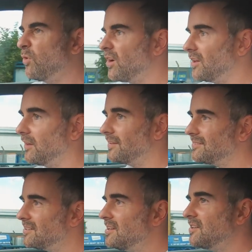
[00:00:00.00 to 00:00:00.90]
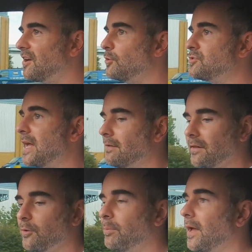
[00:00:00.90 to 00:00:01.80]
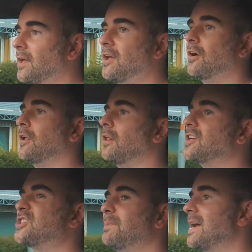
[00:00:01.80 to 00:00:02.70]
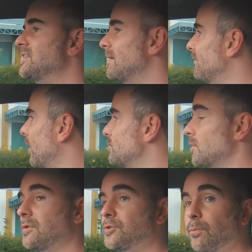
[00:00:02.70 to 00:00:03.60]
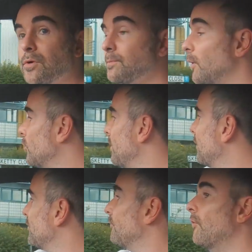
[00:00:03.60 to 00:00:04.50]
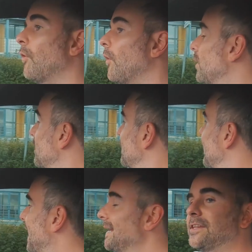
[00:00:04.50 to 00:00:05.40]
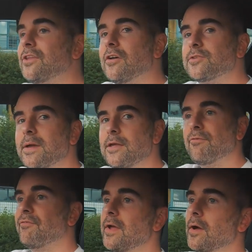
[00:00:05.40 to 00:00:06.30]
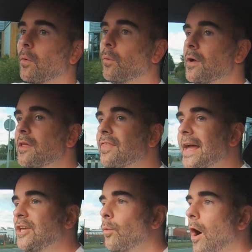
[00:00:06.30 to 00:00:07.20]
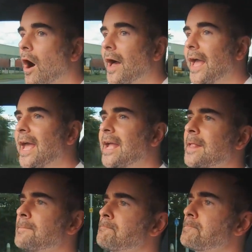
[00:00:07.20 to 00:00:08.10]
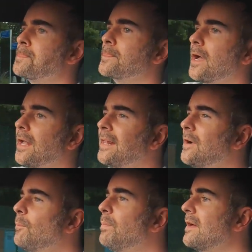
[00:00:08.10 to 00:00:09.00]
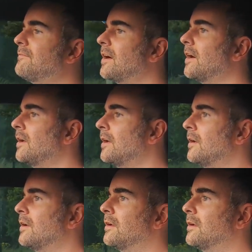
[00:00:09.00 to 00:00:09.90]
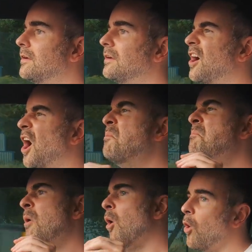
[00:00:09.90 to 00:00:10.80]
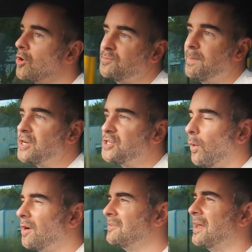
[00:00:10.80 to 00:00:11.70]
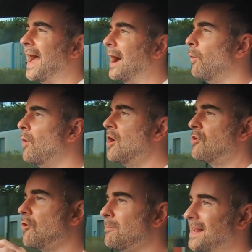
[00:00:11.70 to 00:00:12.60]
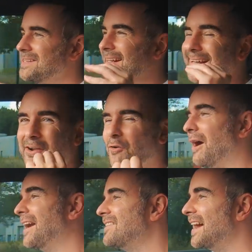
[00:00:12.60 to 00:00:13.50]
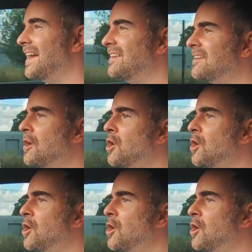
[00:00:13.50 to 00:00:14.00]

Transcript: wheel kind of like goes down a little bit, kind of like spaceship vibes that we spoke about before. And it does make you feel that you are in a little bit of a more special. I don't know how grammatically correct that is.